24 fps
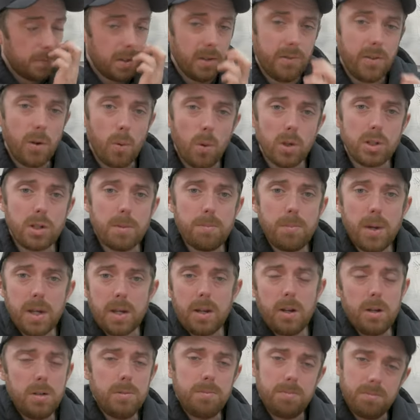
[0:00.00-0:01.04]
But if you're watching,
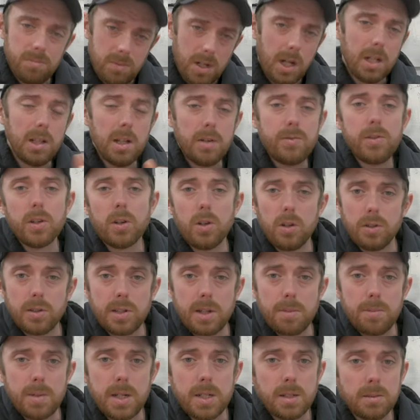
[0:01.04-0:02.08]
Petco, I love your
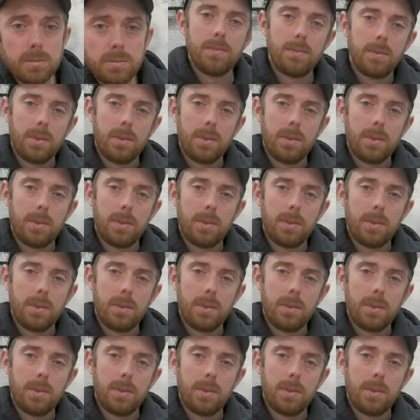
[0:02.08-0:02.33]
content, man.